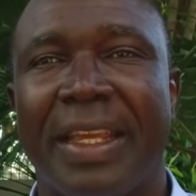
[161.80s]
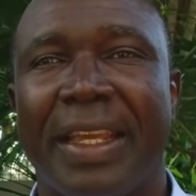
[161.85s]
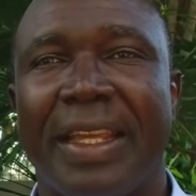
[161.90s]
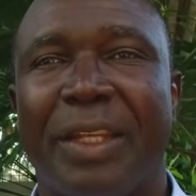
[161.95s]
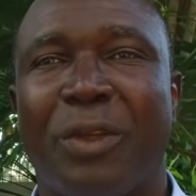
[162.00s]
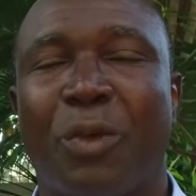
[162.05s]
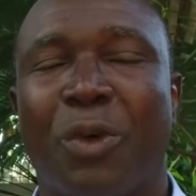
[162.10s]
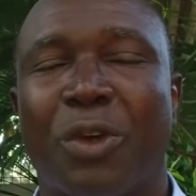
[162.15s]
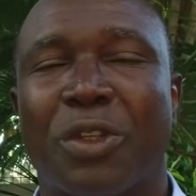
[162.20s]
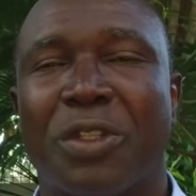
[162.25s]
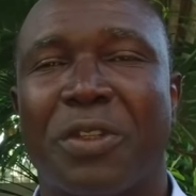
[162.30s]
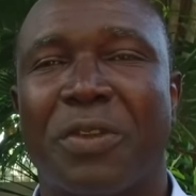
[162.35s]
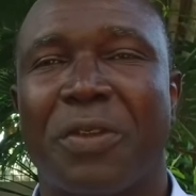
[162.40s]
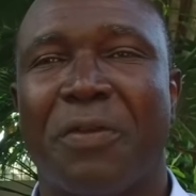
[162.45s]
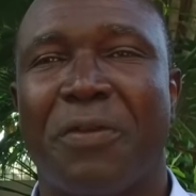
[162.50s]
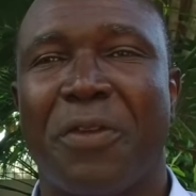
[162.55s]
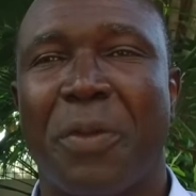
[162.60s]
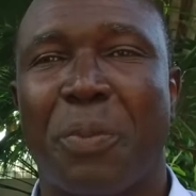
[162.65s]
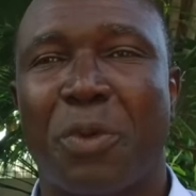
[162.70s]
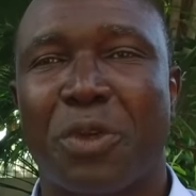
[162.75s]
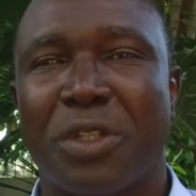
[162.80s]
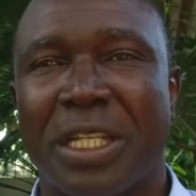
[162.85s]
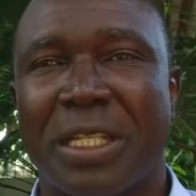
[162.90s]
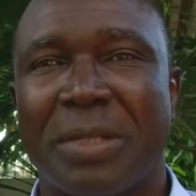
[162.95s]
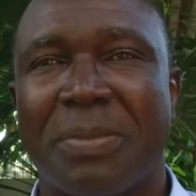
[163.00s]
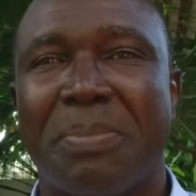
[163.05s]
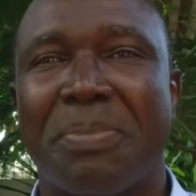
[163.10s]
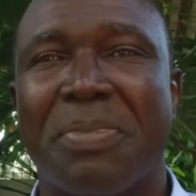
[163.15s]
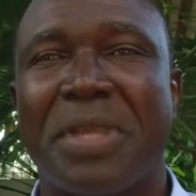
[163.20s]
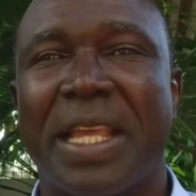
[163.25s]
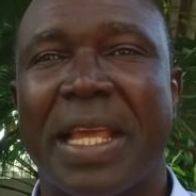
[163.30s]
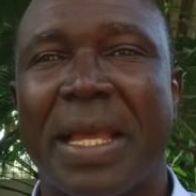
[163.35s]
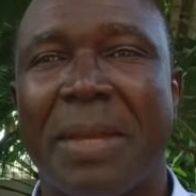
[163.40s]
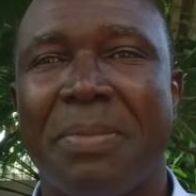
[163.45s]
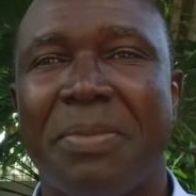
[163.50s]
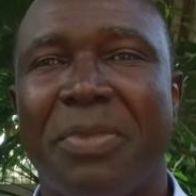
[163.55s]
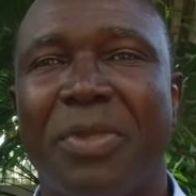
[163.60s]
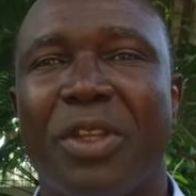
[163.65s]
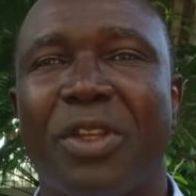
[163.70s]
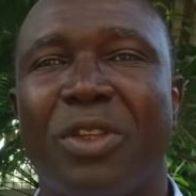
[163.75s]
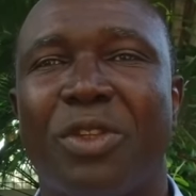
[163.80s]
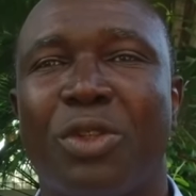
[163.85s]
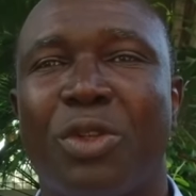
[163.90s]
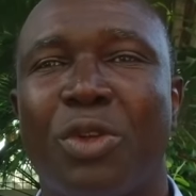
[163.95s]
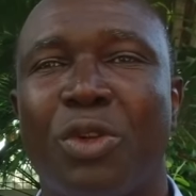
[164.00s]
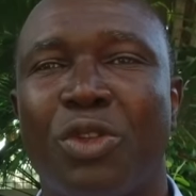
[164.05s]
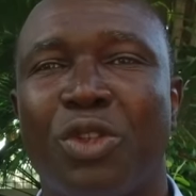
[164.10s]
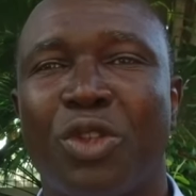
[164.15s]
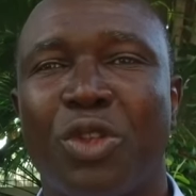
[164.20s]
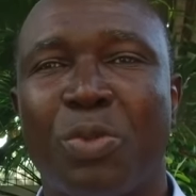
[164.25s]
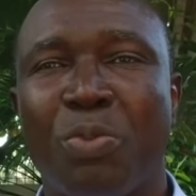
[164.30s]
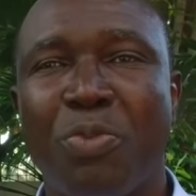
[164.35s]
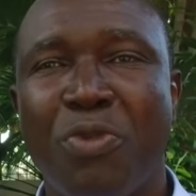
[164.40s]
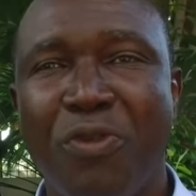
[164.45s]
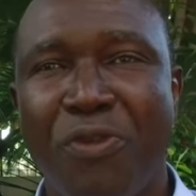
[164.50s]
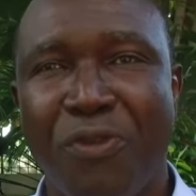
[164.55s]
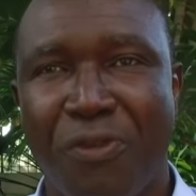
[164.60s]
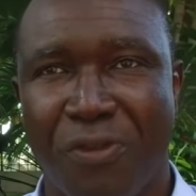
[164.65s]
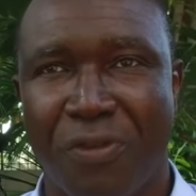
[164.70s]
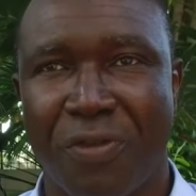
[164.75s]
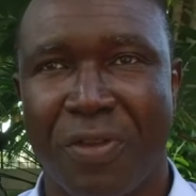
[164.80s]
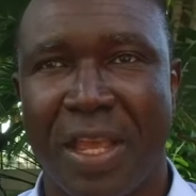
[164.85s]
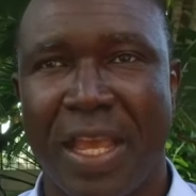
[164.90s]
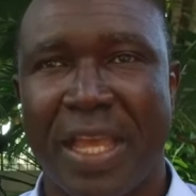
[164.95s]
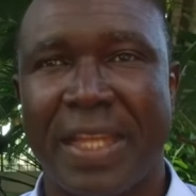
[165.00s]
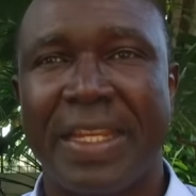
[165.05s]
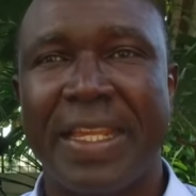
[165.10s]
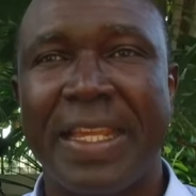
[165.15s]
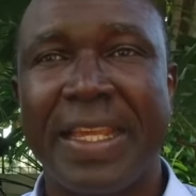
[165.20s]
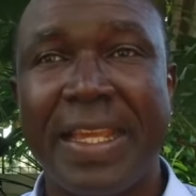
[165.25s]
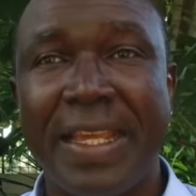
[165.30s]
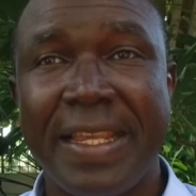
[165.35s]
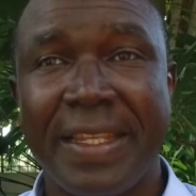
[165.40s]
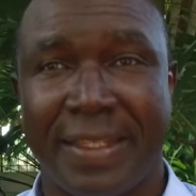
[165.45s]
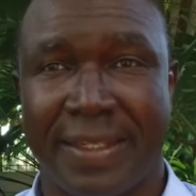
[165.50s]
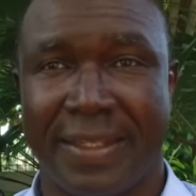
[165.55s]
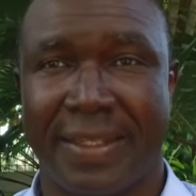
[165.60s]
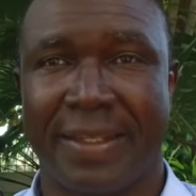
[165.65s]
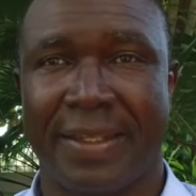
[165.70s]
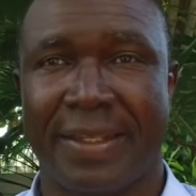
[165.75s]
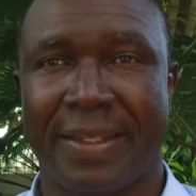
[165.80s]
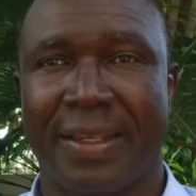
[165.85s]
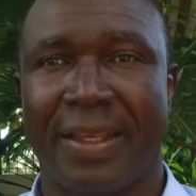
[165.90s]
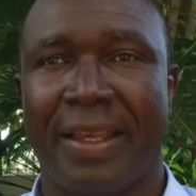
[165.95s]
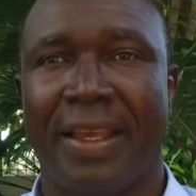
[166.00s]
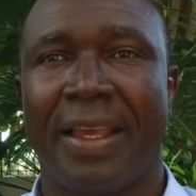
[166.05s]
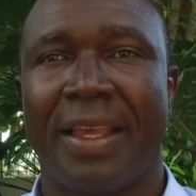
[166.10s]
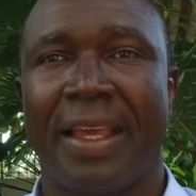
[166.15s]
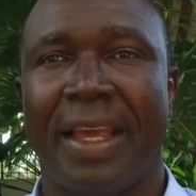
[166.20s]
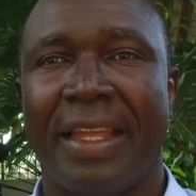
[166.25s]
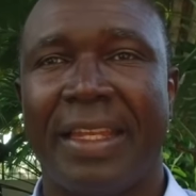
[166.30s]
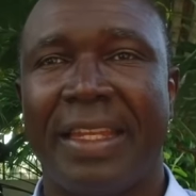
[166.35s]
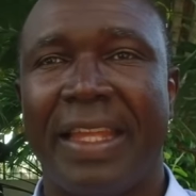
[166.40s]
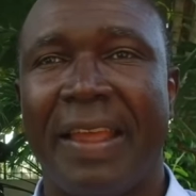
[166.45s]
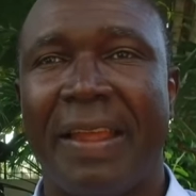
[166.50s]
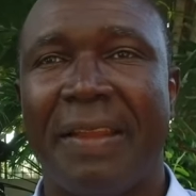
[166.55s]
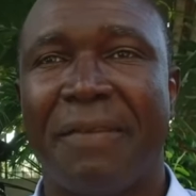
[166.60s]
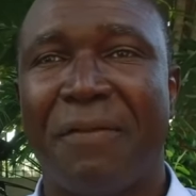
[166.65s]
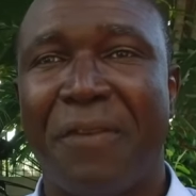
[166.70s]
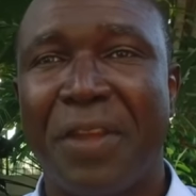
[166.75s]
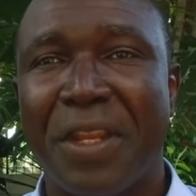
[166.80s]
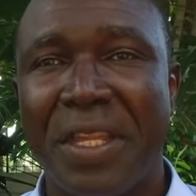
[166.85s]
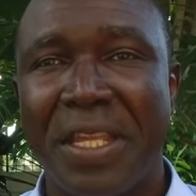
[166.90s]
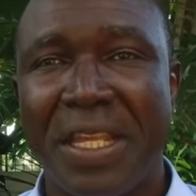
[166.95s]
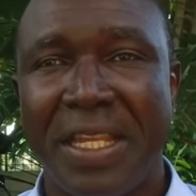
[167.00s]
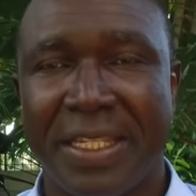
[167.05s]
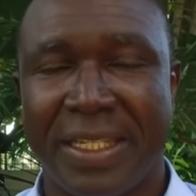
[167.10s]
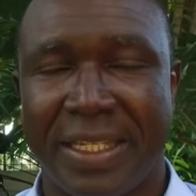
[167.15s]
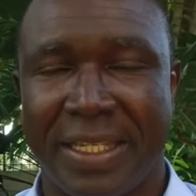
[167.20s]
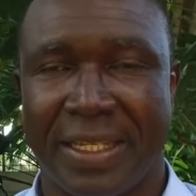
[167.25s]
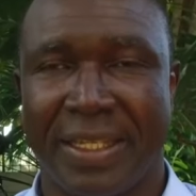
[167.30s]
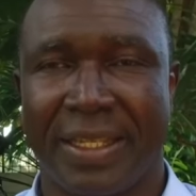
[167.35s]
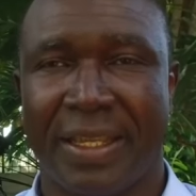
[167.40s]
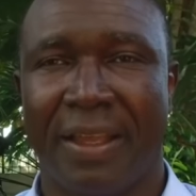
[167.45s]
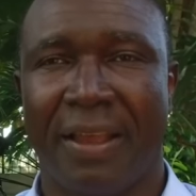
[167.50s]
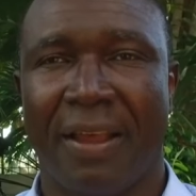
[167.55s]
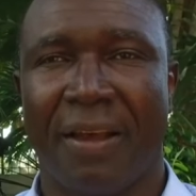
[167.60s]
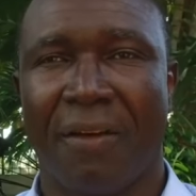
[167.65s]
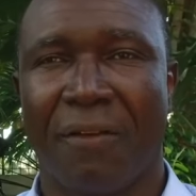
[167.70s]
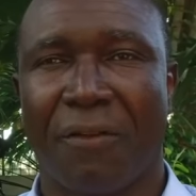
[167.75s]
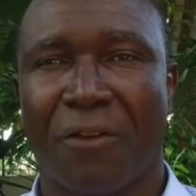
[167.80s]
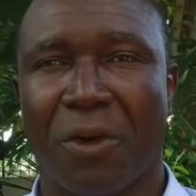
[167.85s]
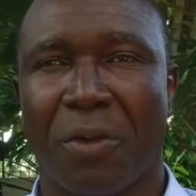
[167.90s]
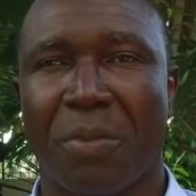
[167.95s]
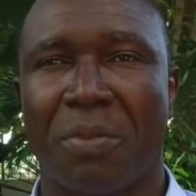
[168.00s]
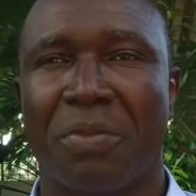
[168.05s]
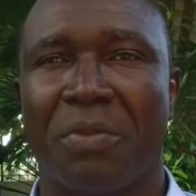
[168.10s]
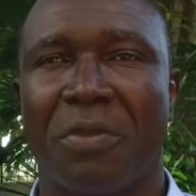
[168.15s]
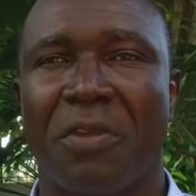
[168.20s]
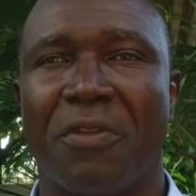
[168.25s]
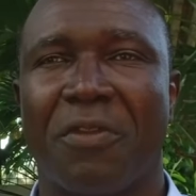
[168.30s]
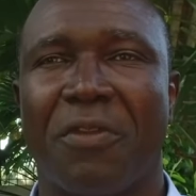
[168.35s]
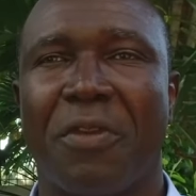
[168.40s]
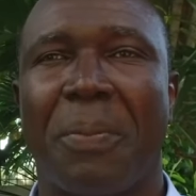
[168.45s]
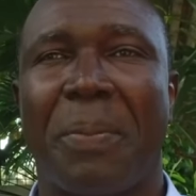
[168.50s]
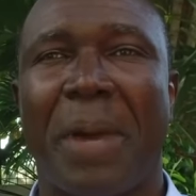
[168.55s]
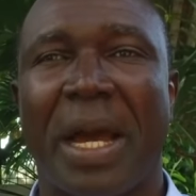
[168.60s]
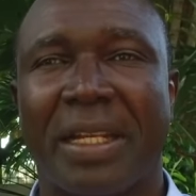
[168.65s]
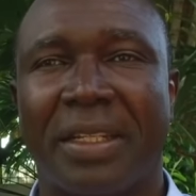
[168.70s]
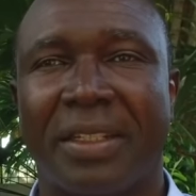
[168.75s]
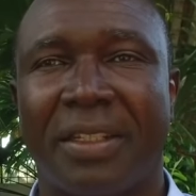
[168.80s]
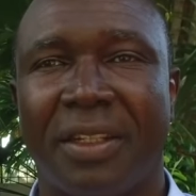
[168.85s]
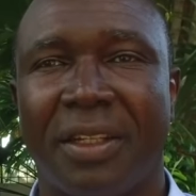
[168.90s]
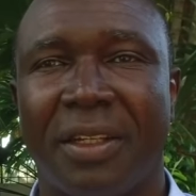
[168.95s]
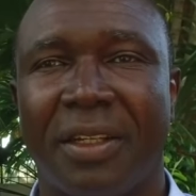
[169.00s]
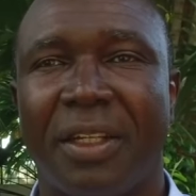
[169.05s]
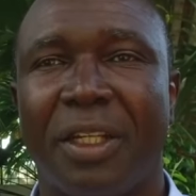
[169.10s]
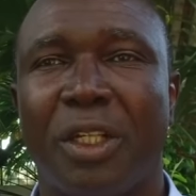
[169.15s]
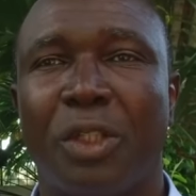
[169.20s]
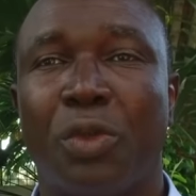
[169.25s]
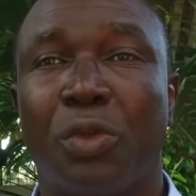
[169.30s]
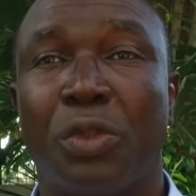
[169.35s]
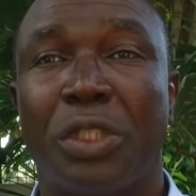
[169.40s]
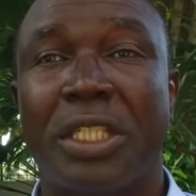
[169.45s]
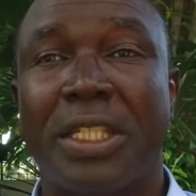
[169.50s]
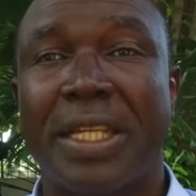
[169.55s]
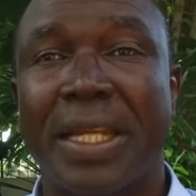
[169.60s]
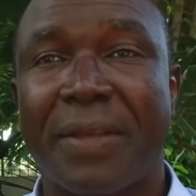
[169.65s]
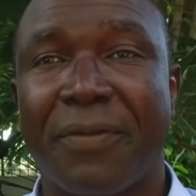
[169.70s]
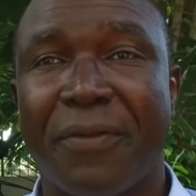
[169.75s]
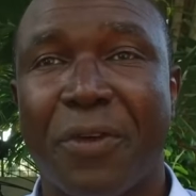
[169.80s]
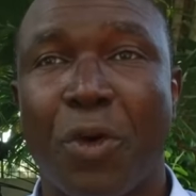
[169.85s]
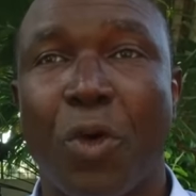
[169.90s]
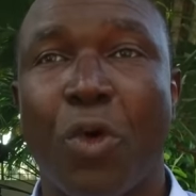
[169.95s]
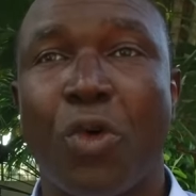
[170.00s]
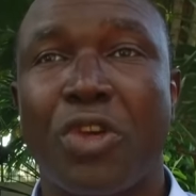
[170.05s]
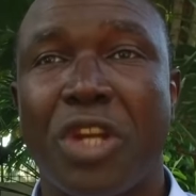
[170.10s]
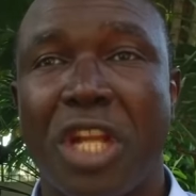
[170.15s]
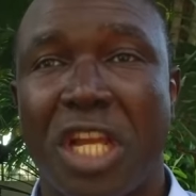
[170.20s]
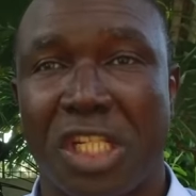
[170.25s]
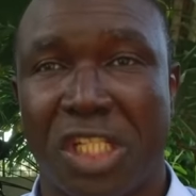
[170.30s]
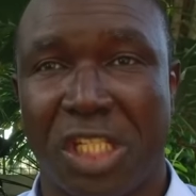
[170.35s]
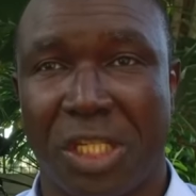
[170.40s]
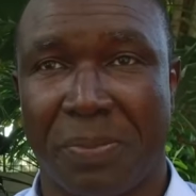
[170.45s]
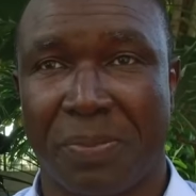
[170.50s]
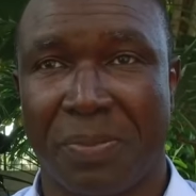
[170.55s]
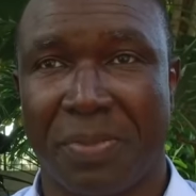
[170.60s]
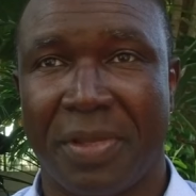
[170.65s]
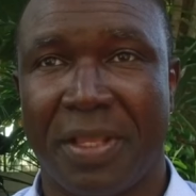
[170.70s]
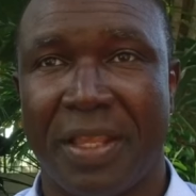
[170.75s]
it was the process became so smooth and easy and very easy from the partner to take the ownership.